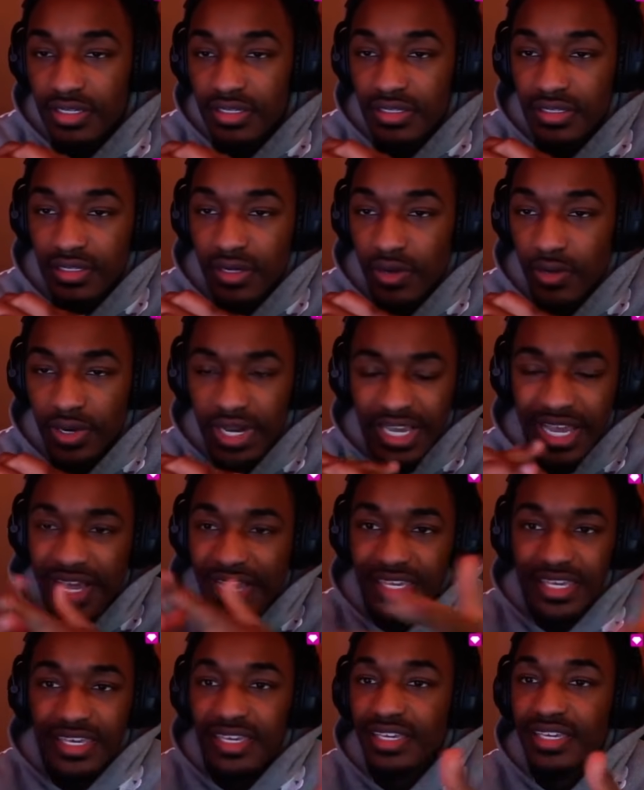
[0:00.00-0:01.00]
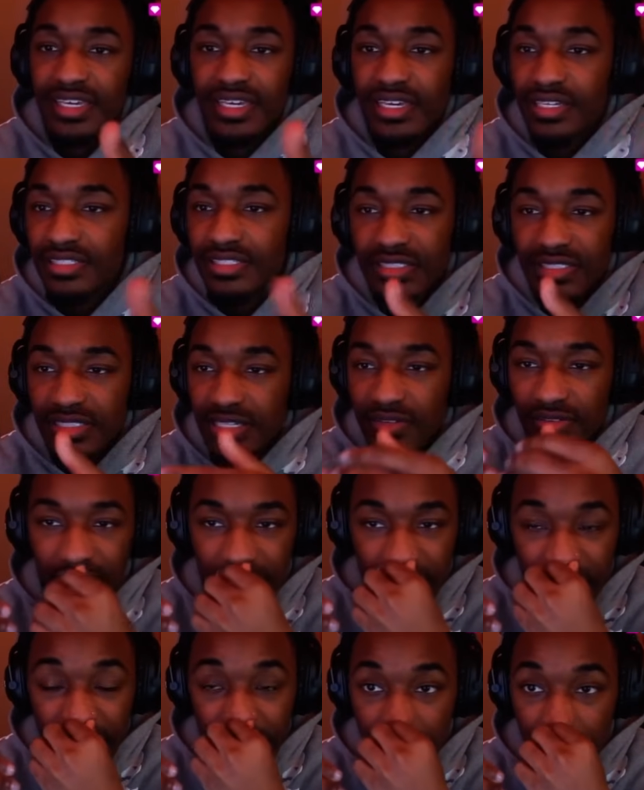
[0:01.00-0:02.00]
you know, they got kids and stuff,
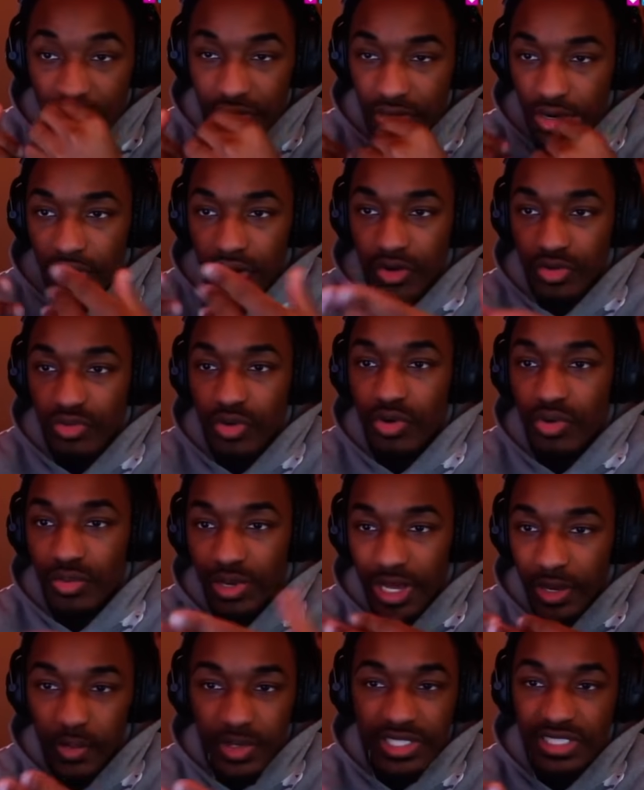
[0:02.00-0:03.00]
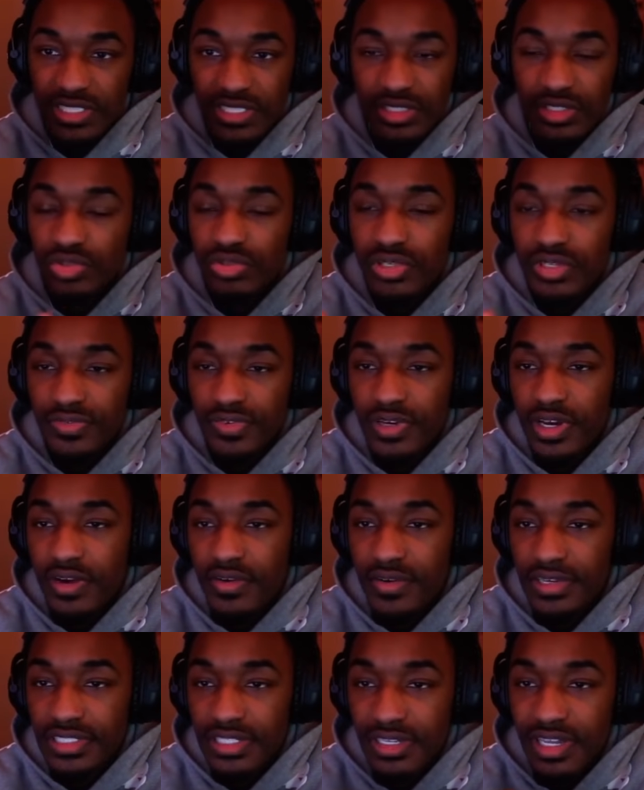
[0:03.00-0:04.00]
like they literally are grown, like we just in two different
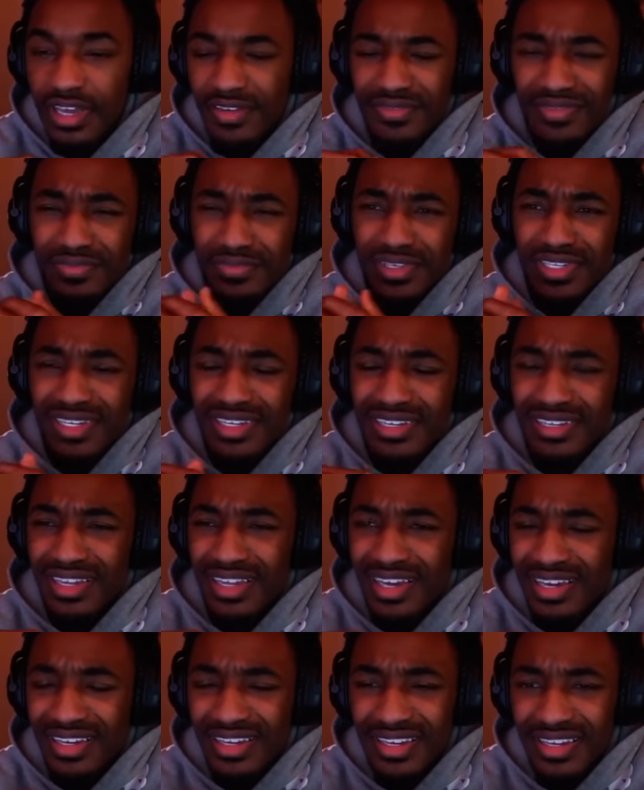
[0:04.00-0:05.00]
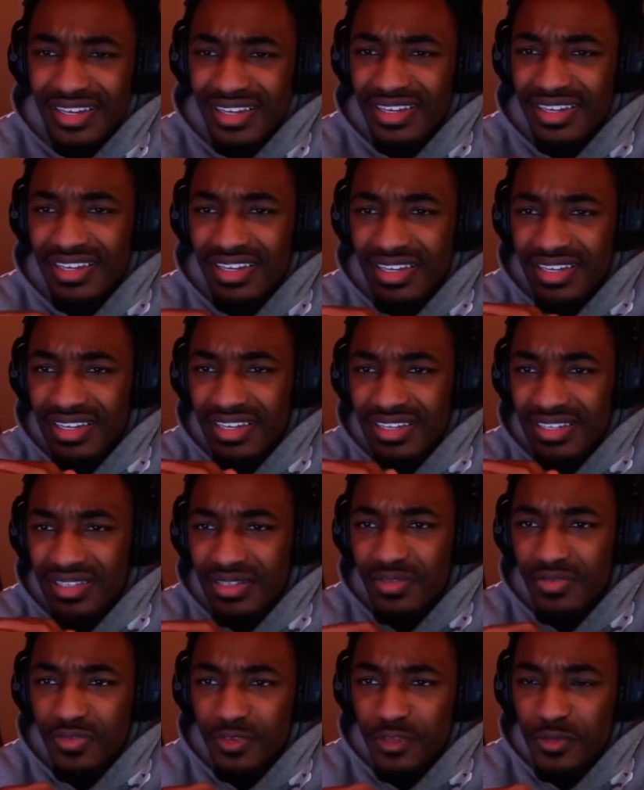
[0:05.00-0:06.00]
areas of life. Even then, like,
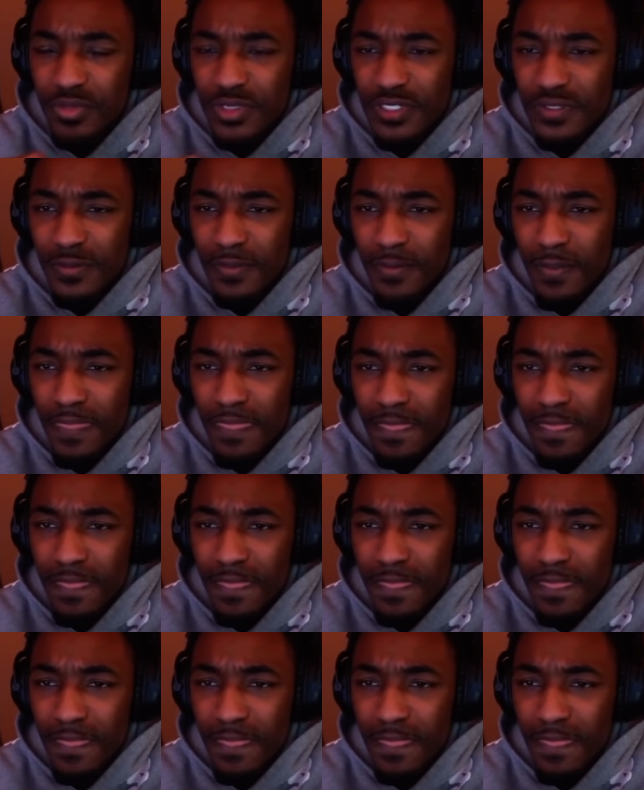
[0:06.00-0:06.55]
you feel me?